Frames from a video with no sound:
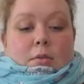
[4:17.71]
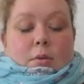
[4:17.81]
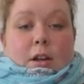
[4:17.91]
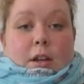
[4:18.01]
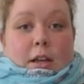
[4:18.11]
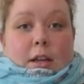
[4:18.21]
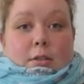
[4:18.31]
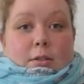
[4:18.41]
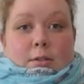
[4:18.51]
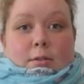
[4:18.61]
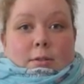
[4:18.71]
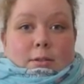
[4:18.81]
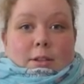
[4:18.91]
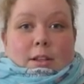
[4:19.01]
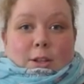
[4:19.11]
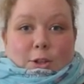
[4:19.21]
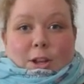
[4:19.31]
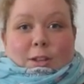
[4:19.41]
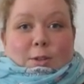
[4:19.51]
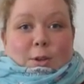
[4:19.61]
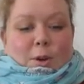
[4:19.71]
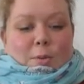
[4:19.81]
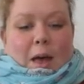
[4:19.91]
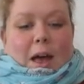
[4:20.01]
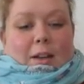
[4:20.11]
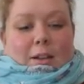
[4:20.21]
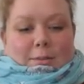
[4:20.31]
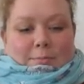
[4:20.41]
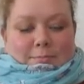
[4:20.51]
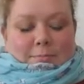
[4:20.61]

when I get the chance to go back